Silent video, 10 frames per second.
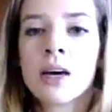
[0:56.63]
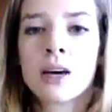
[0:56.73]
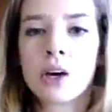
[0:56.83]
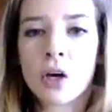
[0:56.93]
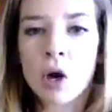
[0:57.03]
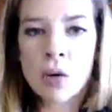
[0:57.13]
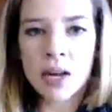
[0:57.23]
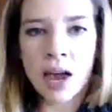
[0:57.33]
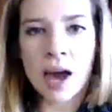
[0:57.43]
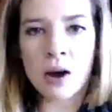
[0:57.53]
going
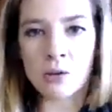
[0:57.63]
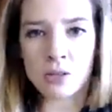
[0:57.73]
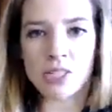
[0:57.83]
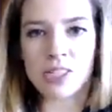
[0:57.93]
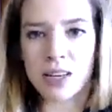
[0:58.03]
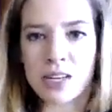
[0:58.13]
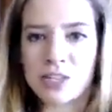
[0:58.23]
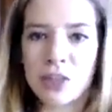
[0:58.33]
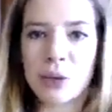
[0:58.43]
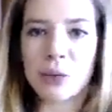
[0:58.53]
out
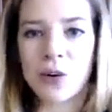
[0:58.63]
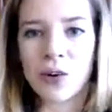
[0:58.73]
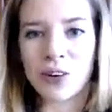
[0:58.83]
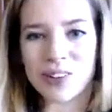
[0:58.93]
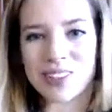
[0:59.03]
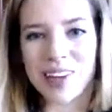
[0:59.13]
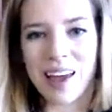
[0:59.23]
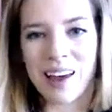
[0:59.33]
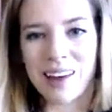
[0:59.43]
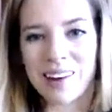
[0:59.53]
into the world,
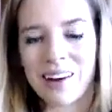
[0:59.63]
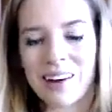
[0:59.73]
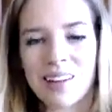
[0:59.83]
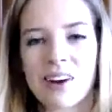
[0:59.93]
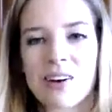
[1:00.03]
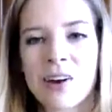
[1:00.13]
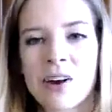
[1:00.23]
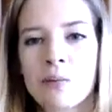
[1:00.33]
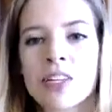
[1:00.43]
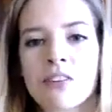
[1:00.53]
and there are going to
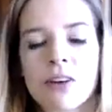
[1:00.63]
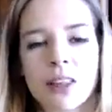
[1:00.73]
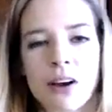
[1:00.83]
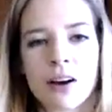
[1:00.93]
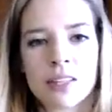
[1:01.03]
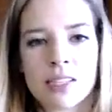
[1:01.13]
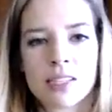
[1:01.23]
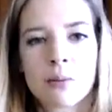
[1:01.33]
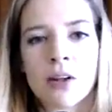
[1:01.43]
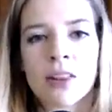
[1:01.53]
be different thoughts
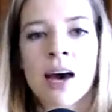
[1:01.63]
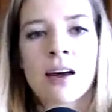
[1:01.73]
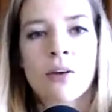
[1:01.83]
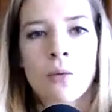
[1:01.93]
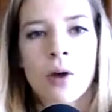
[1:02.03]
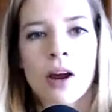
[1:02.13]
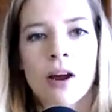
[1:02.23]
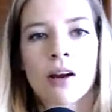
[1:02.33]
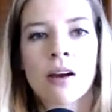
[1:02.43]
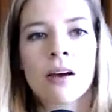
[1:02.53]
about that,
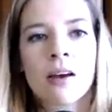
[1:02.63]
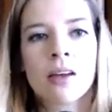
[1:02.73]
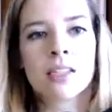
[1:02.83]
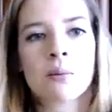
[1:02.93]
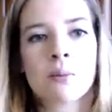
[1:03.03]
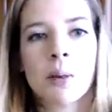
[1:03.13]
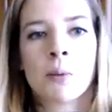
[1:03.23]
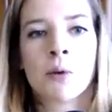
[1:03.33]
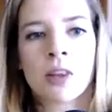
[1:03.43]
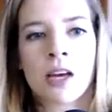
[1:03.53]
where some
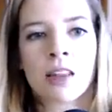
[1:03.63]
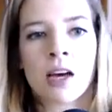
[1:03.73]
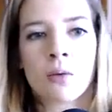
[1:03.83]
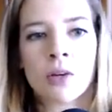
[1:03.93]
people think that we